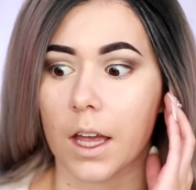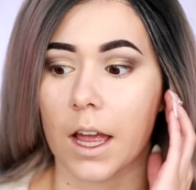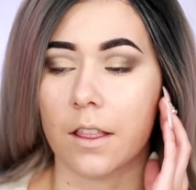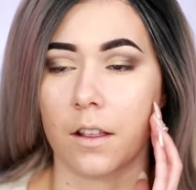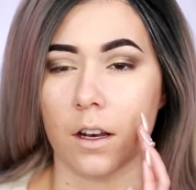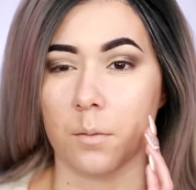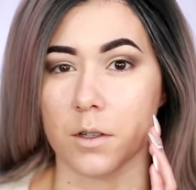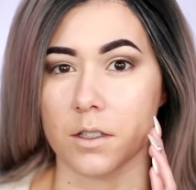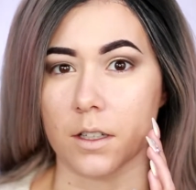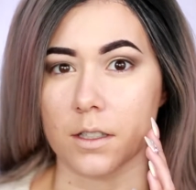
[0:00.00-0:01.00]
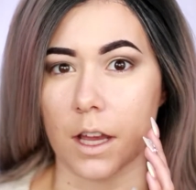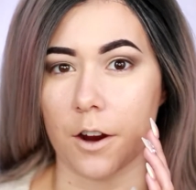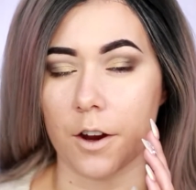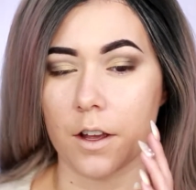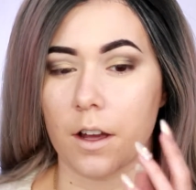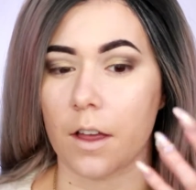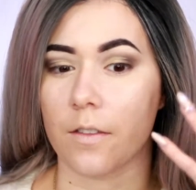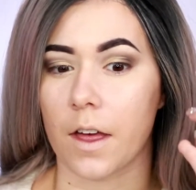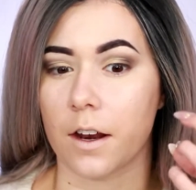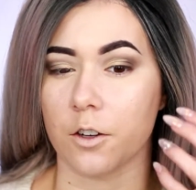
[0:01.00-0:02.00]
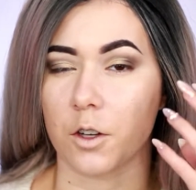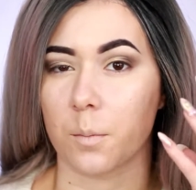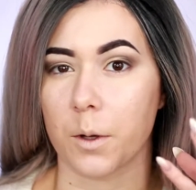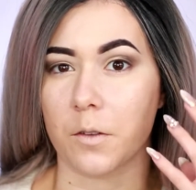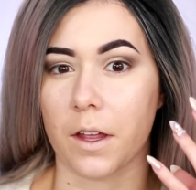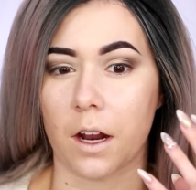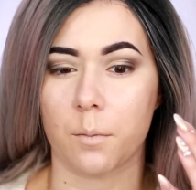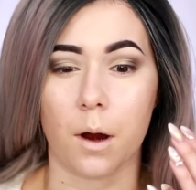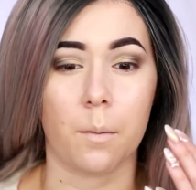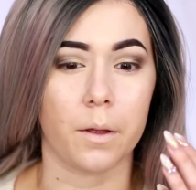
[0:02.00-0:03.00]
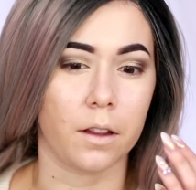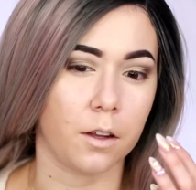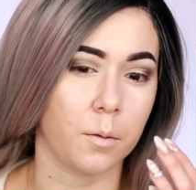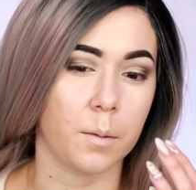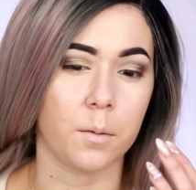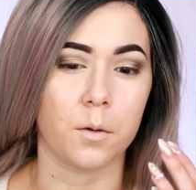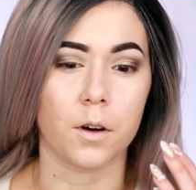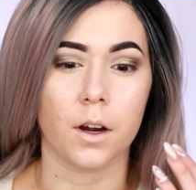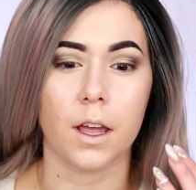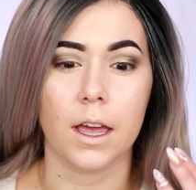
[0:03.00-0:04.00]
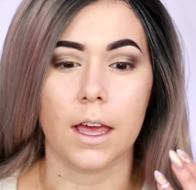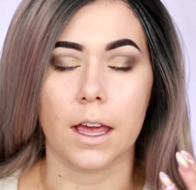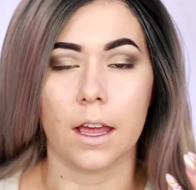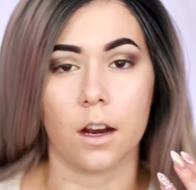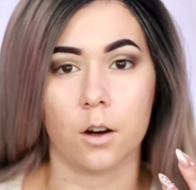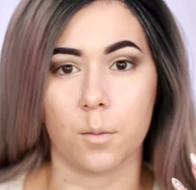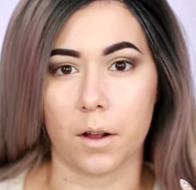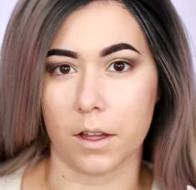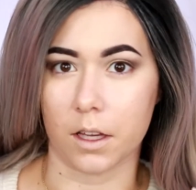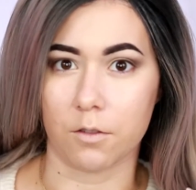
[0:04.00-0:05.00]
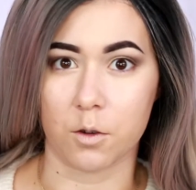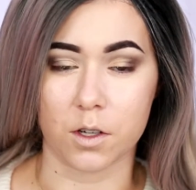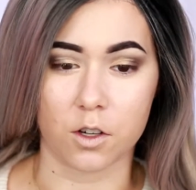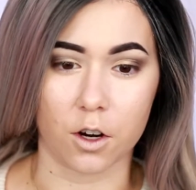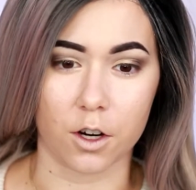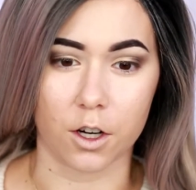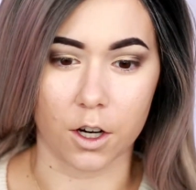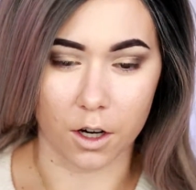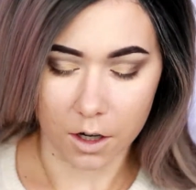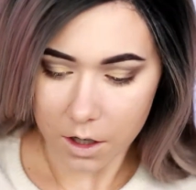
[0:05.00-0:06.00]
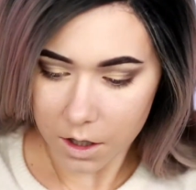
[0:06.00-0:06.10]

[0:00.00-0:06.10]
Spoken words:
in the number 6 area, and then you can build that up probably a little bit more, and it'll probably give you a darker